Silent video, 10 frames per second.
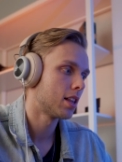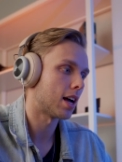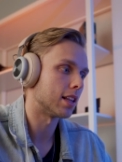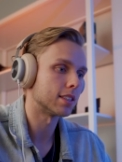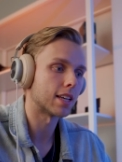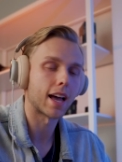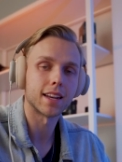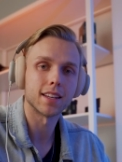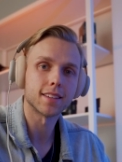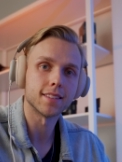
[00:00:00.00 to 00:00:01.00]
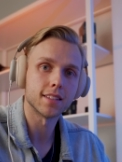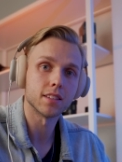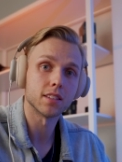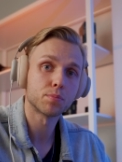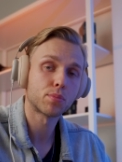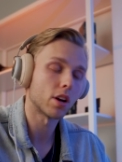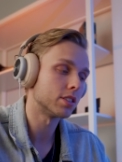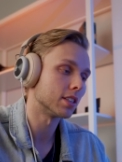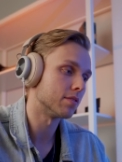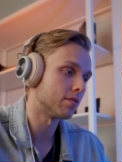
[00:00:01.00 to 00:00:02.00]
I like to add it into this
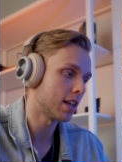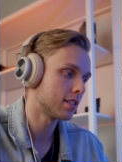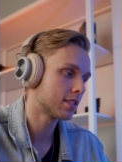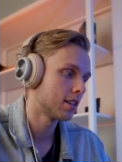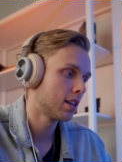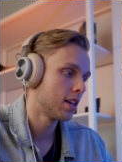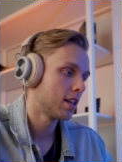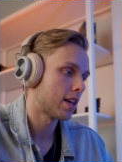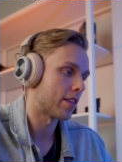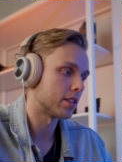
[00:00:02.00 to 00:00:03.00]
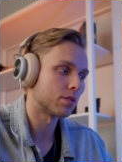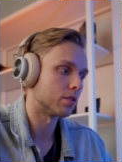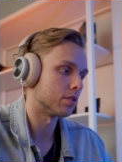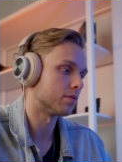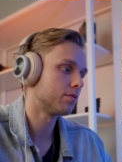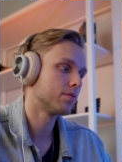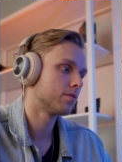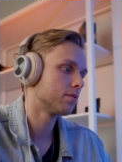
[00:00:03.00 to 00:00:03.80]
project event. And that's sort of